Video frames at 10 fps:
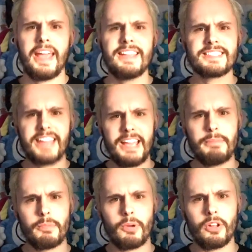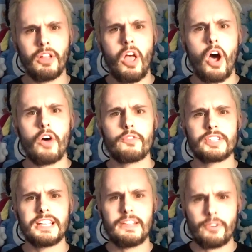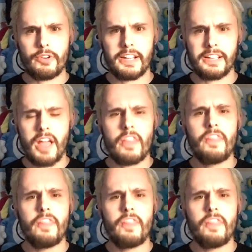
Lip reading: is capable of delivering